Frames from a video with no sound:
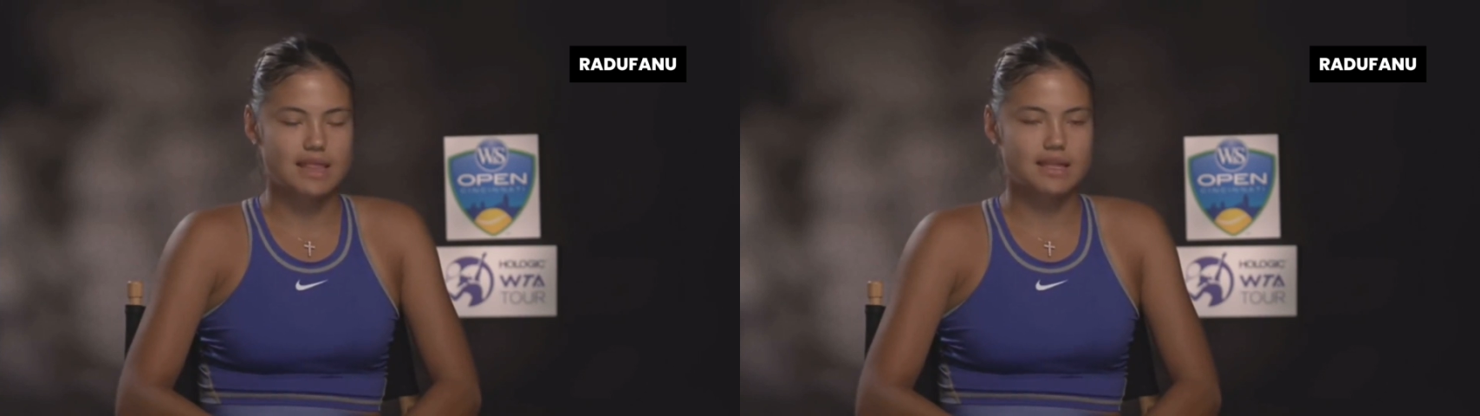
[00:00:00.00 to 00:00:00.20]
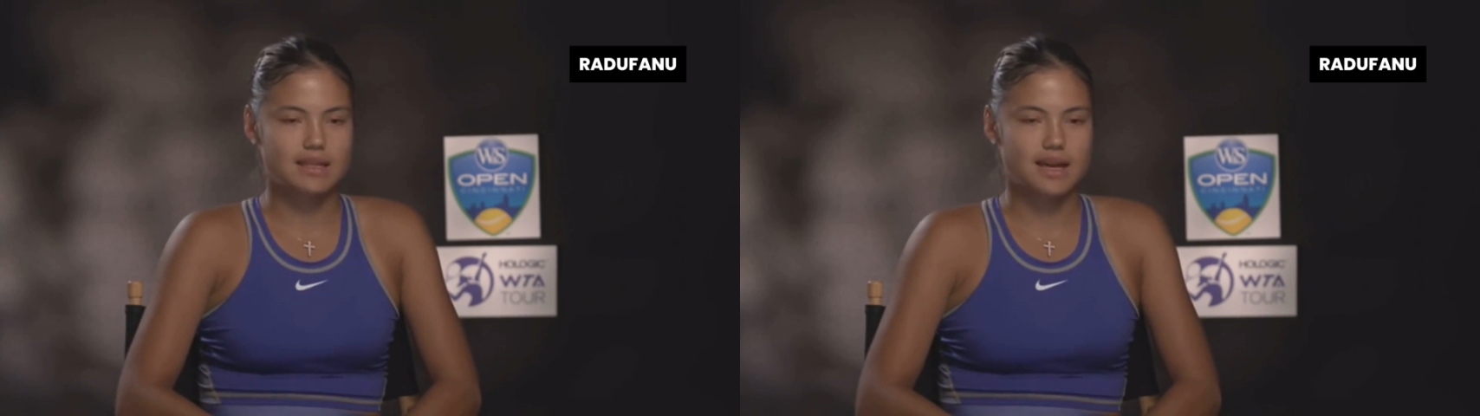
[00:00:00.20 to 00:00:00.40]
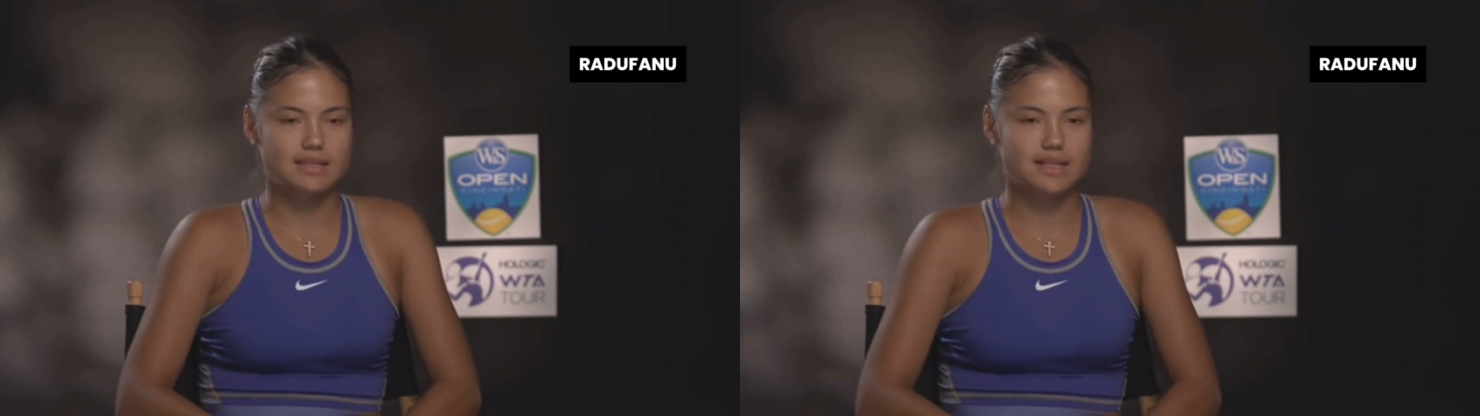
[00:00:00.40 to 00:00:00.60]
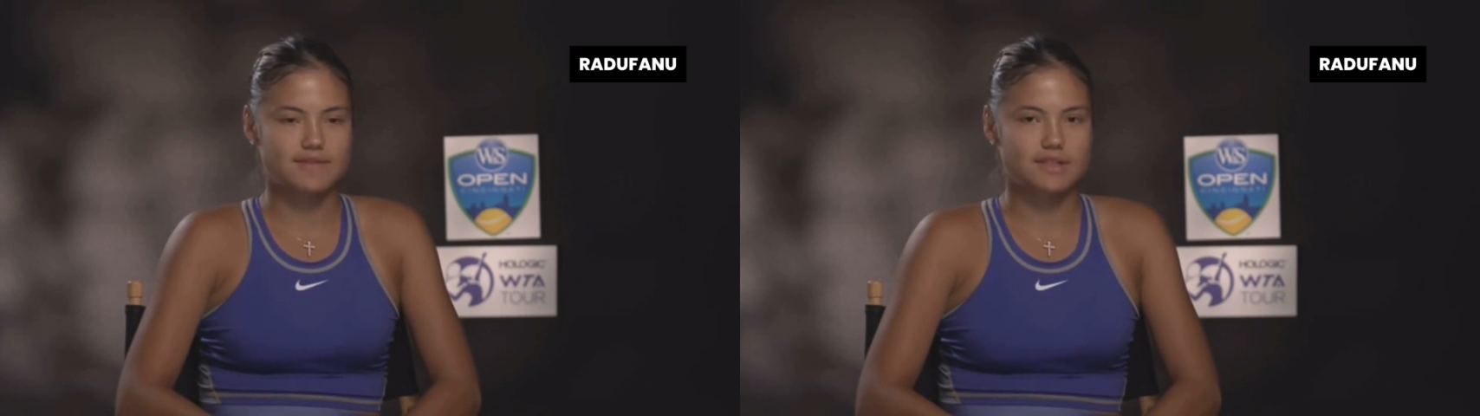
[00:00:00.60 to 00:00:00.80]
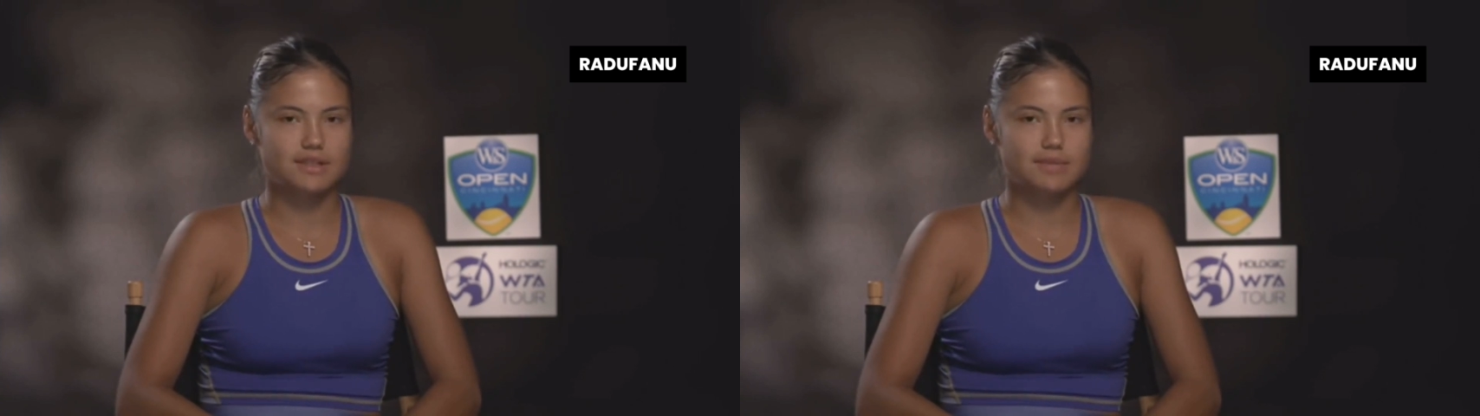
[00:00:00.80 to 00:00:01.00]
think that I
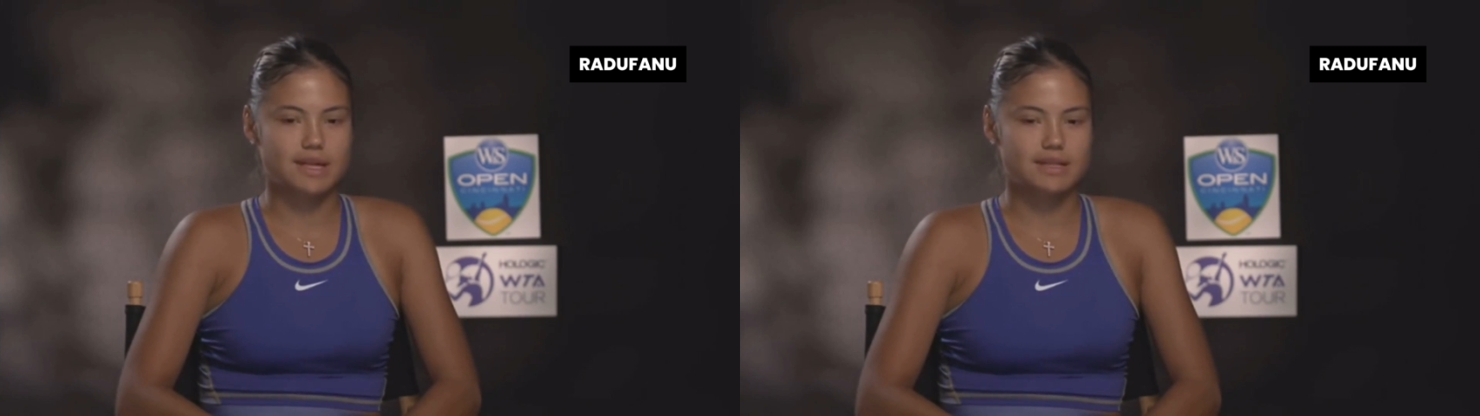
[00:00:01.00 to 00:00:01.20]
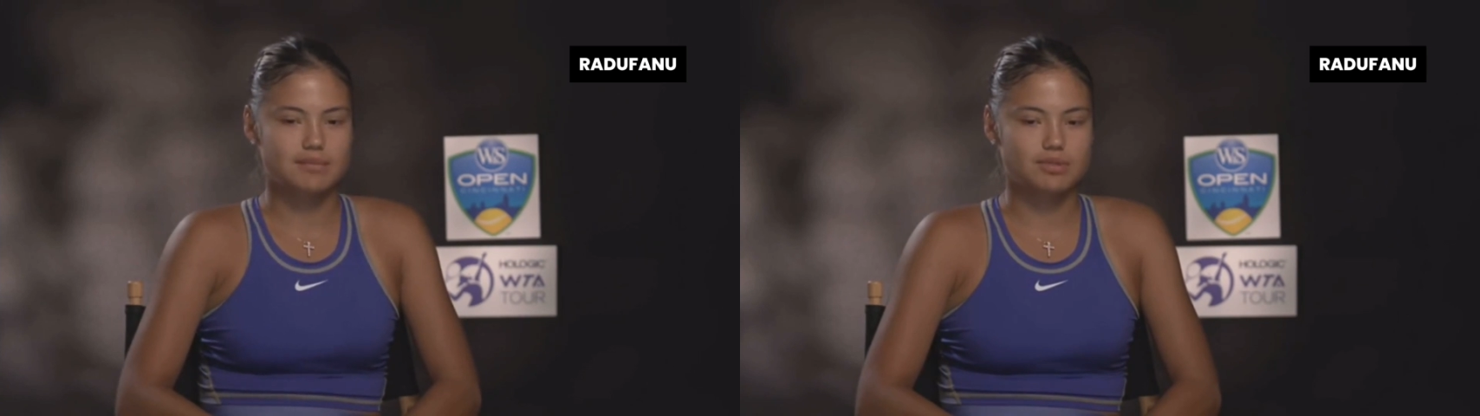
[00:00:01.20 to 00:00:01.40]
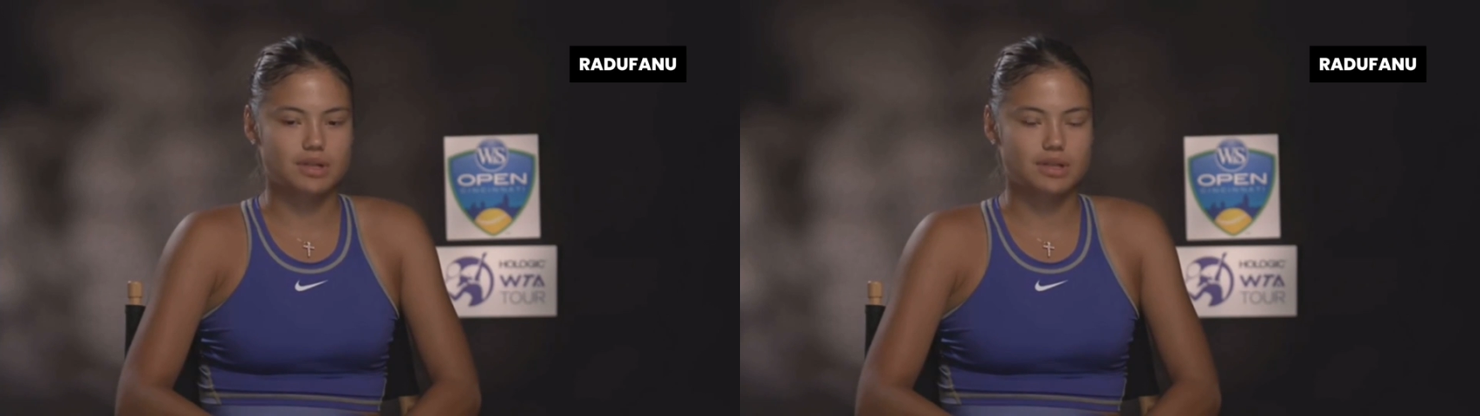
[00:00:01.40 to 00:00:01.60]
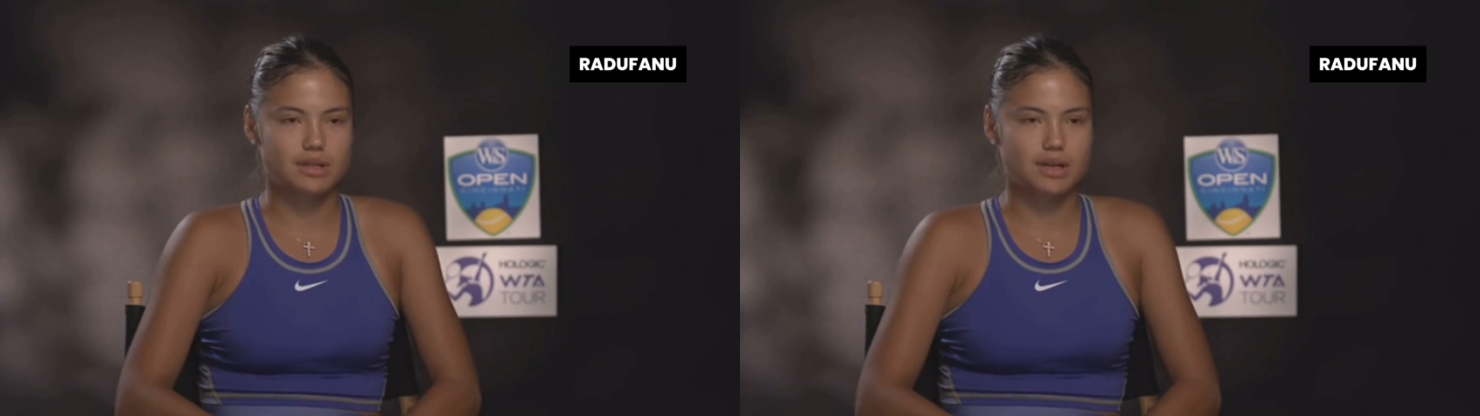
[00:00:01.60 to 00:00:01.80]
definitely played some more